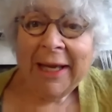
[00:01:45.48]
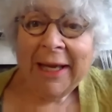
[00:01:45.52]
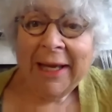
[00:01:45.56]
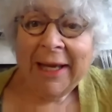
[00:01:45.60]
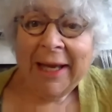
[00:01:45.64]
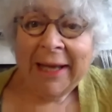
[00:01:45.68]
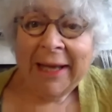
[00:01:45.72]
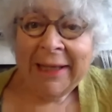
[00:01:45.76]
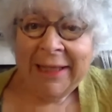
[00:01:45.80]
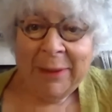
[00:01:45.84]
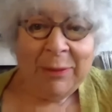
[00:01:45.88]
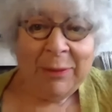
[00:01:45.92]

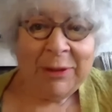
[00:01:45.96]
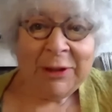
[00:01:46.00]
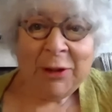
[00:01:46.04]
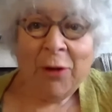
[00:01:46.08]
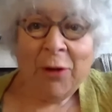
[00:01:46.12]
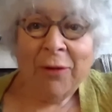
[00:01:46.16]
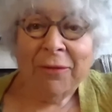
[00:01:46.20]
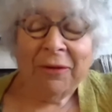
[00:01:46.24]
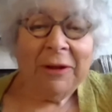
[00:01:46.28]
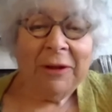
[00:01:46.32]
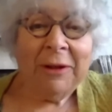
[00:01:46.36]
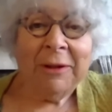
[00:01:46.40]
and he was
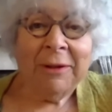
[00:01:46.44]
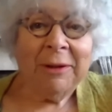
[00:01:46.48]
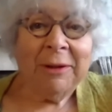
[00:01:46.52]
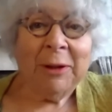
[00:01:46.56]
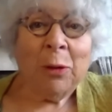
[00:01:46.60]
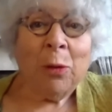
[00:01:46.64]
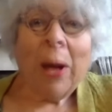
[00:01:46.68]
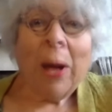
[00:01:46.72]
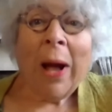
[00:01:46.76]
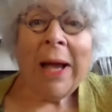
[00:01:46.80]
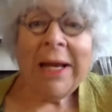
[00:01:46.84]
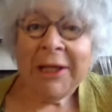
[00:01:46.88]
often
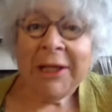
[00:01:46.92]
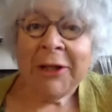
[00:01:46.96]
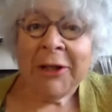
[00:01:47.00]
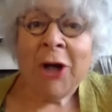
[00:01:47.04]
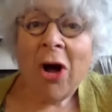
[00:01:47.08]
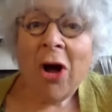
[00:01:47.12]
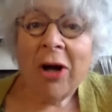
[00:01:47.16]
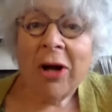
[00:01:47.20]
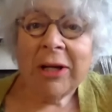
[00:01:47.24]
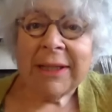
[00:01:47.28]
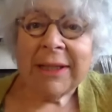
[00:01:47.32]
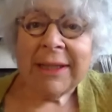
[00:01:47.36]
quite
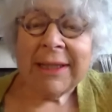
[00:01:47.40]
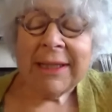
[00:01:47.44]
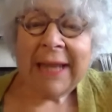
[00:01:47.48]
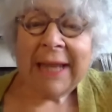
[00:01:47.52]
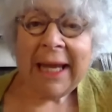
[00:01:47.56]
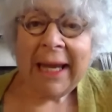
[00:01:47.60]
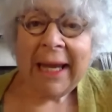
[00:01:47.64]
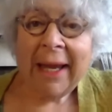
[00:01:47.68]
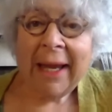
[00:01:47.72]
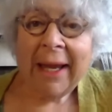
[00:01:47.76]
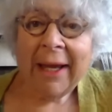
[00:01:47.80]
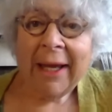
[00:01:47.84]

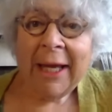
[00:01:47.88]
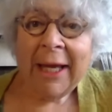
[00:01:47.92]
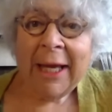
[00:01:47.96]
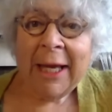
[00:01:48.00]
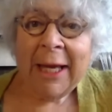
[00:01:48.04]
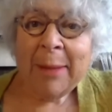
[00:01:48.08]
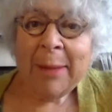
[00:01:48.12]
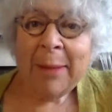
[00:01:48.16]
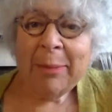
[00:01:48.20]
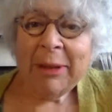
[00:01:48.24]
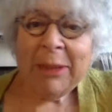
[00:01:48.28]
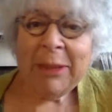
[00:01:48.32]
nasty,
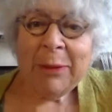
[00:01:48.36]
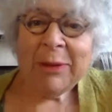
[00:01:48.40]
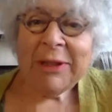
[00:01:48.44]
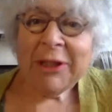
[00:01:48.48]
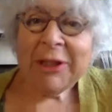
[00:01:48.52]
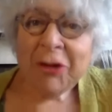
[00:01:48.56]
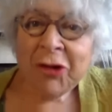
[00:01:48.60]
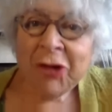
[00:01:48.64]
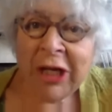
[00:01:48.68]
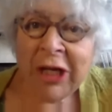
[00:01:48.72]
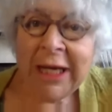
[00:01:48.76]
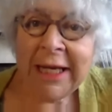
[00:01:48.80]
but he was
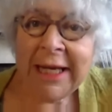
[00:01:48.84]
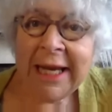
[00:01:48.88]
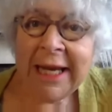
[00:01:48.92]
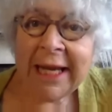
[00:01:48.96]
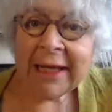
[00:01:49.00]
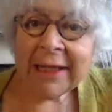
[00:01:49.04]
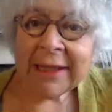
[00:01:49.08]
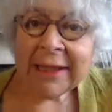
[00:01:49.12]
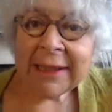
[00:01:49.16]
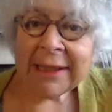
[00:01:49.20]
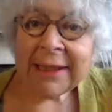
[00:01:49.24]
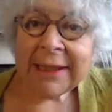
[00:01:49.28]
a
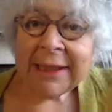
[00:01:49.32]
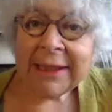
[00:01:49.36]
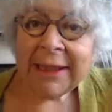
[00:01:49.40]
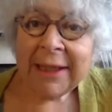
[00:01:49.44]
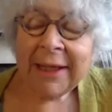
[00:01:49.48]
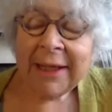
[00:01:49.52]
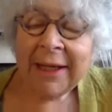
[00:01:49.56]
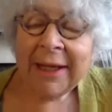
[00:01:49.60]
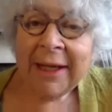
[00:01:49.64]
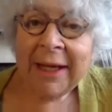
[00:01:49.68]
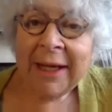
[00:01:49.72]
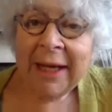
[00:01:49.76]
genius.
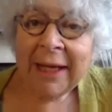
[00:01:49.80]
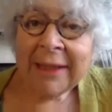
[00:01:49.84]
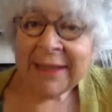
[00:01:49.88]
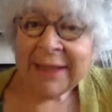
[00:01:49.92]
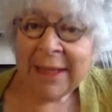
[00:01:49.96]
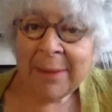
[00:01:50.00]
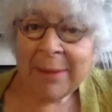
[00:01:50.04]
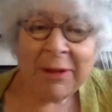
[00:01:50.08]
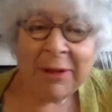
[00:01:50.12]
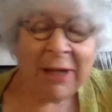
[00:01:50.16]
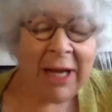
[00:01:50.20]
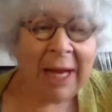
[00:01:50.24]
And
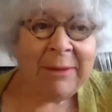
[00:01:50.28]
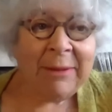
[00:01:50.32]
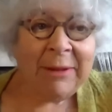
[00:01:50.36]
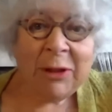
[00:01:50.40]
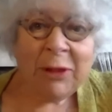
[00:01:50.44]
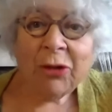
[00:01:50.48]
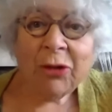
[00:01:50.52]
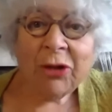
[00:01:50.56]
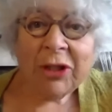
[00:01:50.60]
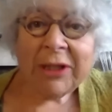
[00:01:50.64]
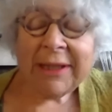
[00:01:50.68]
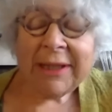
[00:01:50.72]
sometimes
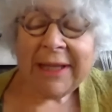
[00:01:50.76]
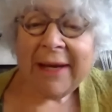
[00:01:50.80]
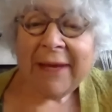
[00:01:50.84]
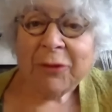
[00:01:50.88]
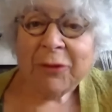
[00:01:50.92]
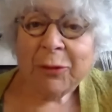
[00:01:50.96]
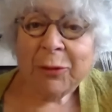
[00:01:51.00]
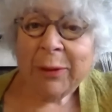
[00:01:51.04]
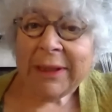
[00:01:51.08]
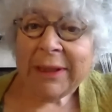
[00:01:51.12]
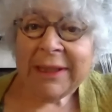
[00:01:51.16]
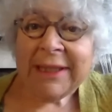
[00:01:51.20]
you just have
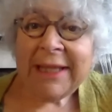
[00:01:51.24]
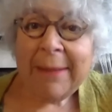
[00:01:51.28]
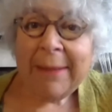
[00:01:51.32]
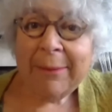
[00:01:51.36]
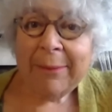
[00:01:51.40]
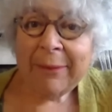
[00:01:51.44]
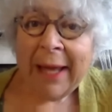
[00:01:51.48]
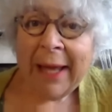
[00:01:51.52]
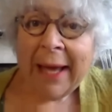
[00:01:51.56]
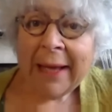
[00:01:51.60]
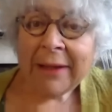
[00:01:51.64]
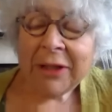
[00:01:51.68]
to
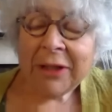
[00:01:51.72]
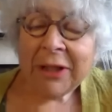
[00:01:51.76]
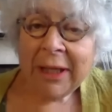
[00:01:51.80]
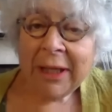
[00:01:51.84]
accept that.